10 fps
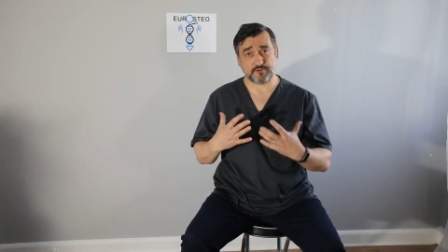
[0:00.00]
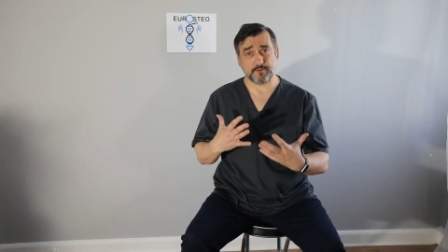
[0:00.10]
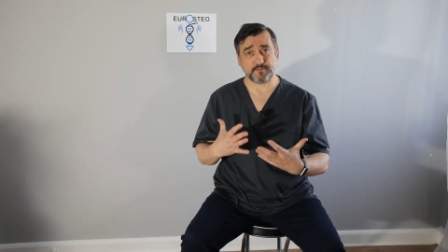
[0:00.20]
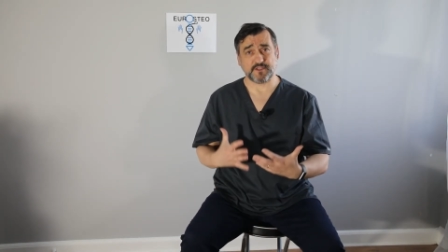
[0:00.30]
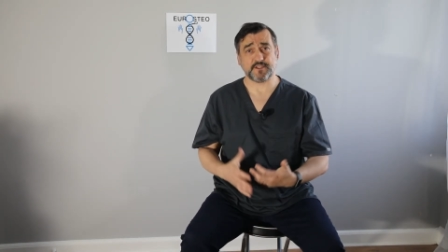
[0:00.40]

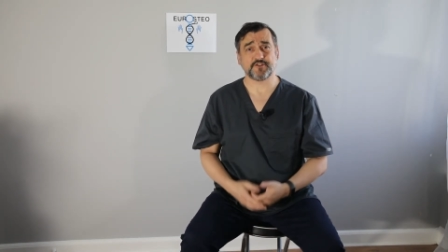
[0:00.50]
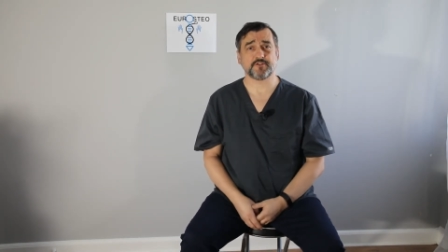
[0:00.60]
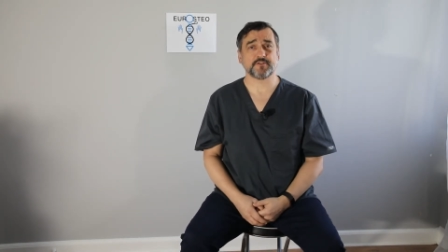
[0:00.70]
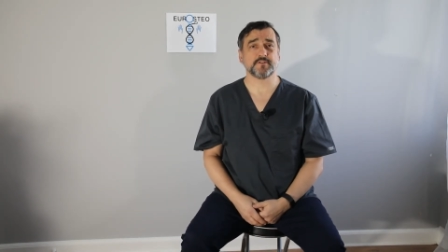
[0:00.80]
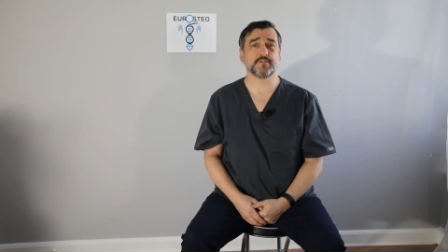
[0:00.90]

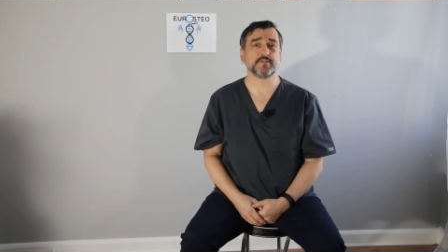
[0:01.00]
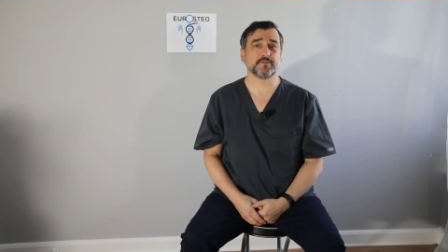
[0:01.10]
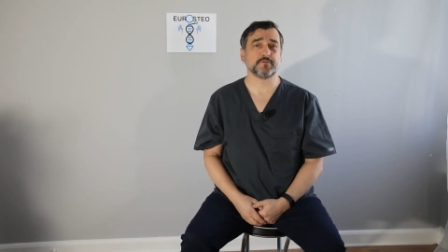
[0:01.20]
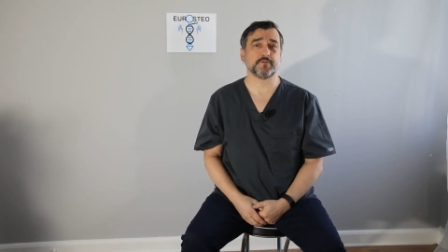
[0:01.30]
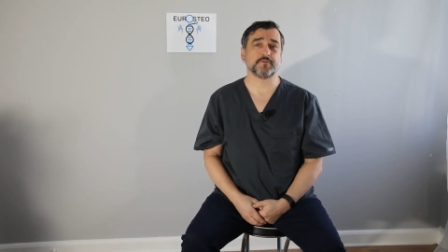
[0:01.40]
combination.
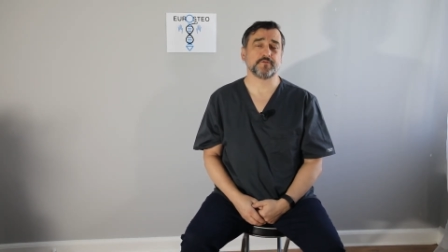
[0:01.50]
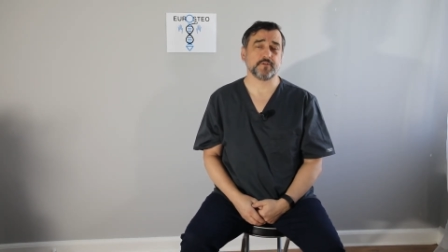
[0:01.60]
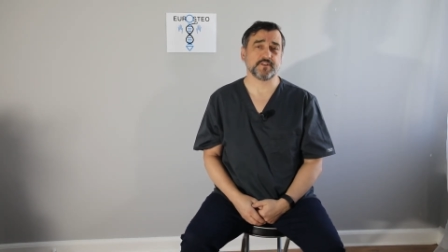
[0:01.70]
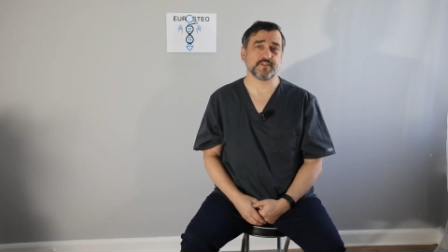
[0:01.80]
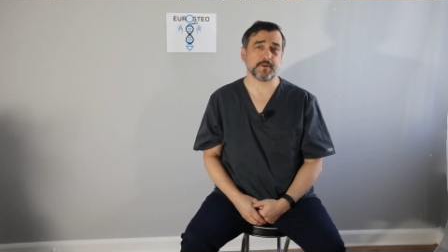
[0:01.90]
So
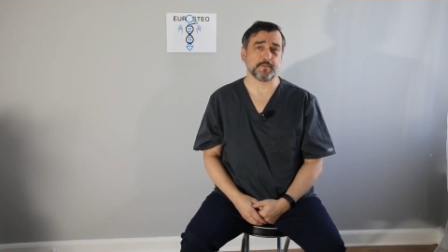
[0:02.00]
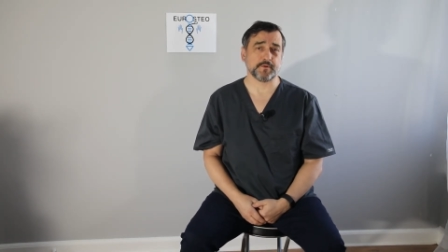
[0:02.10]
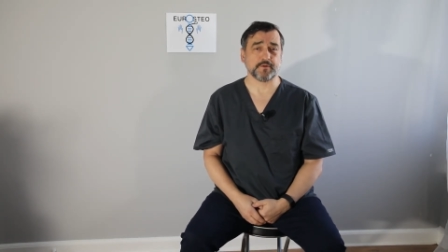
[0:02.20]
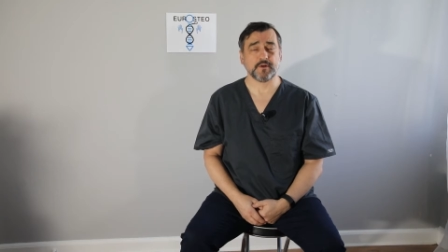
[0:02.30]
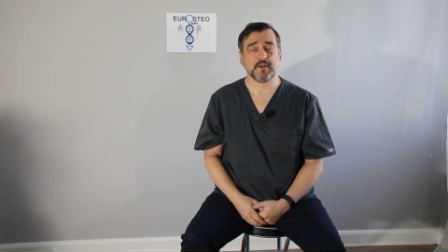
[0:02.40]
for
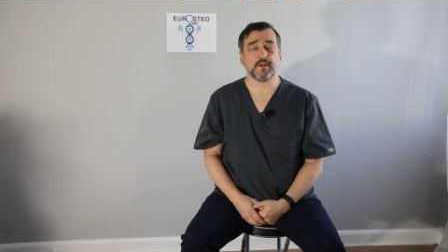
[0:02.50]
example,